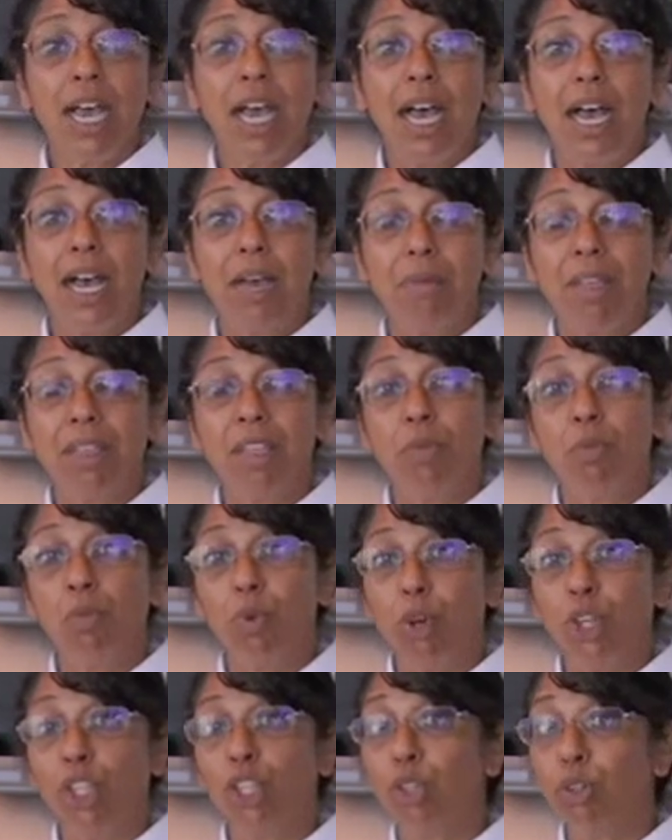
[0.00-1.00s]
and they're
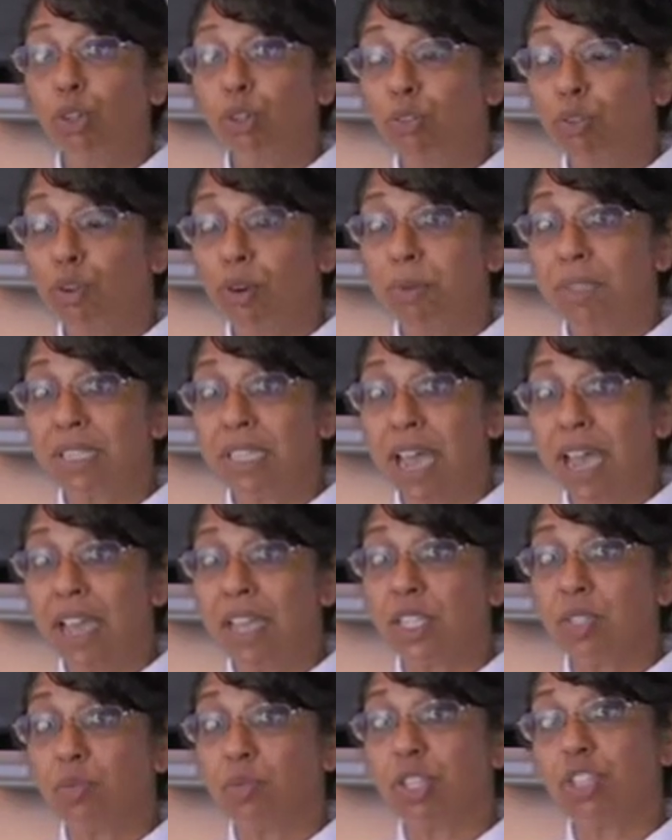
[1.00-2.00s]
more uniform
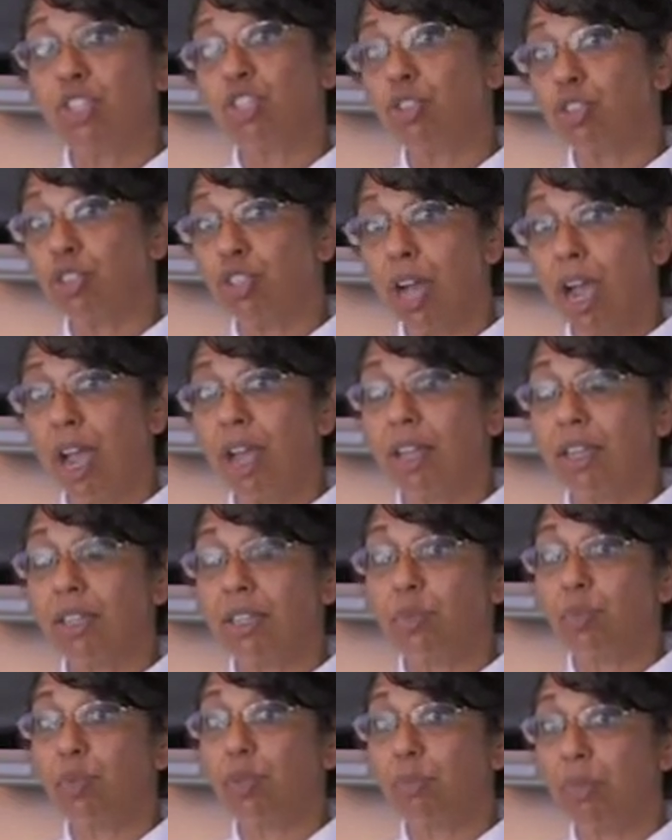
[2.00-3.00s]
size, which your child
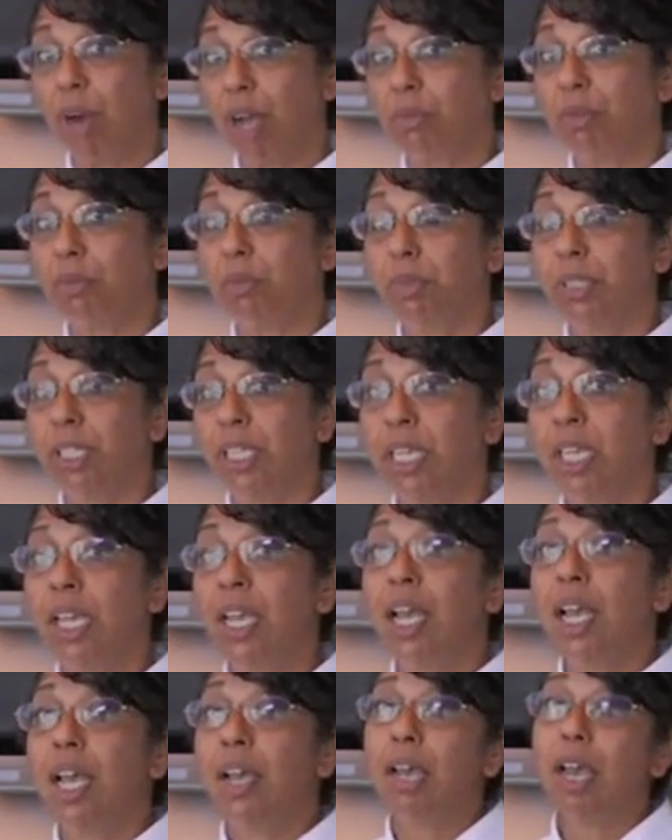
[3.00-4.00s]
will probably
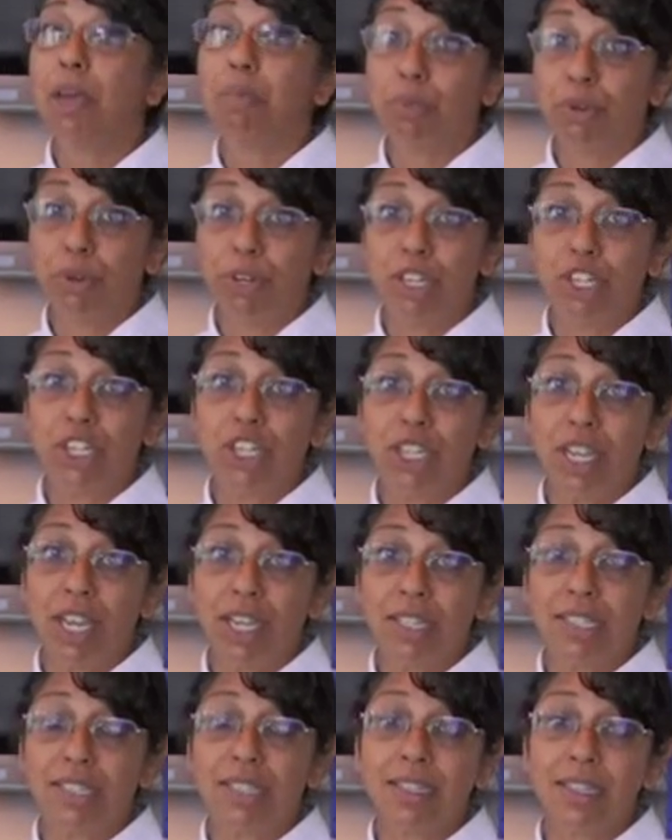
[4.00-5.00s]

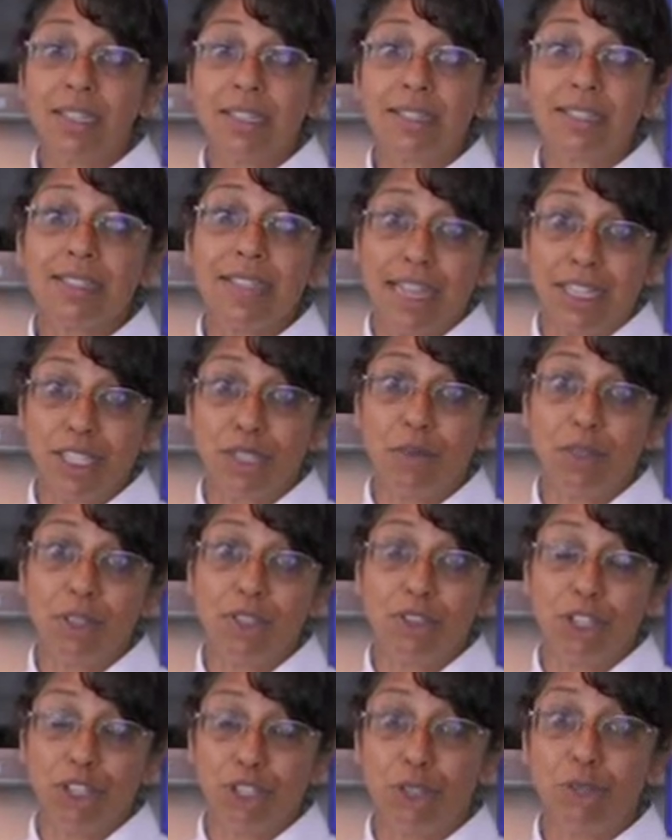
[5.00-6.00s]
appreciate since that's what
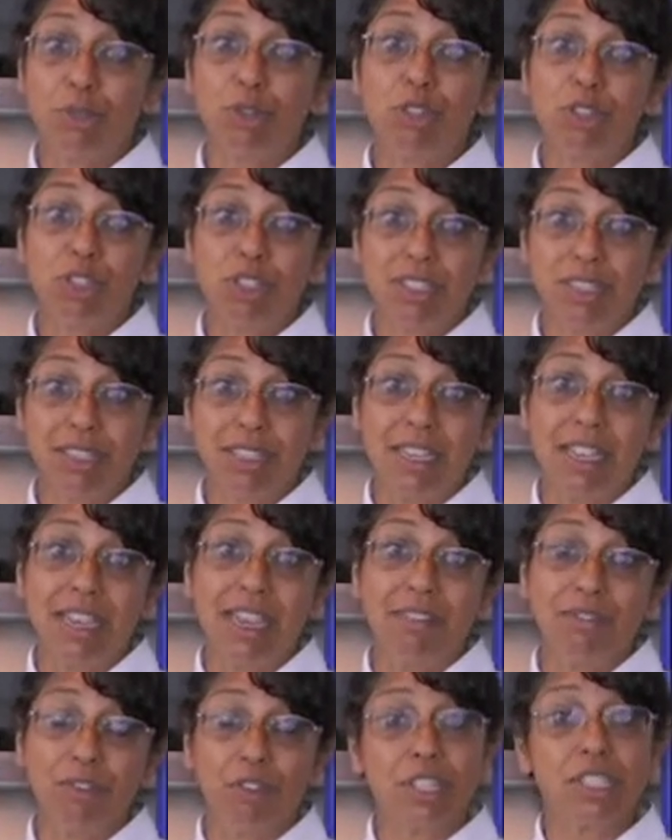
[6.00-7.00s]
they're used to
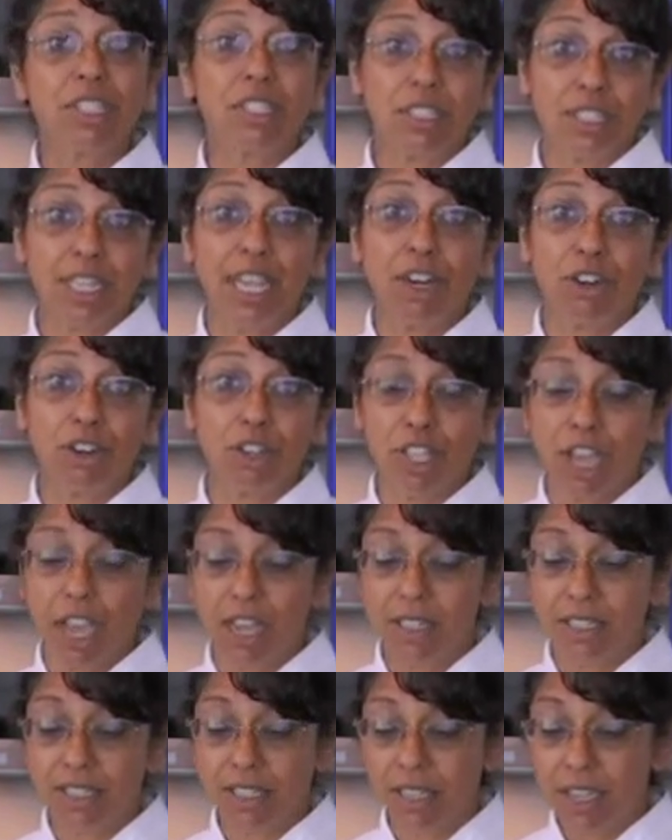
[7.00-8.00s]
seeing for tater
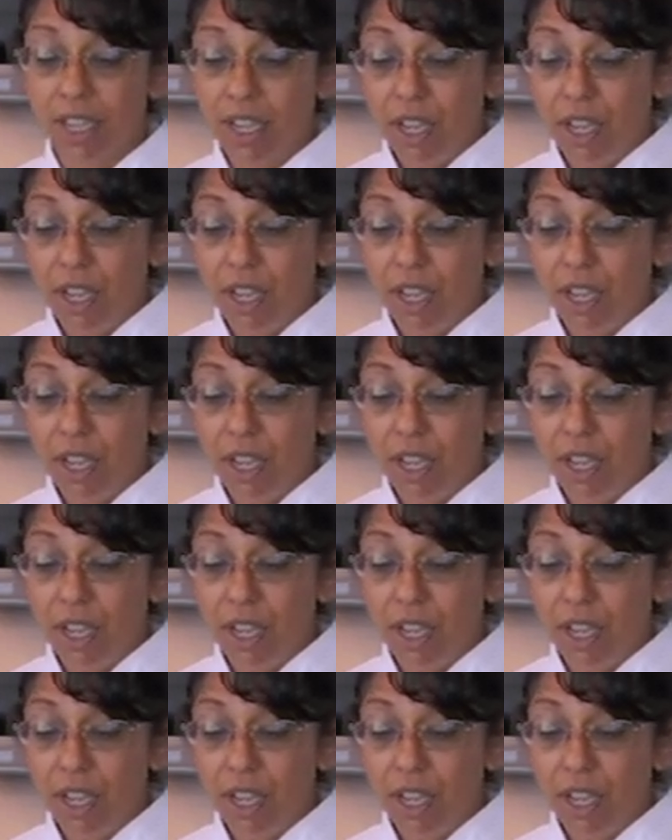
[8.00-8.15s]
tots.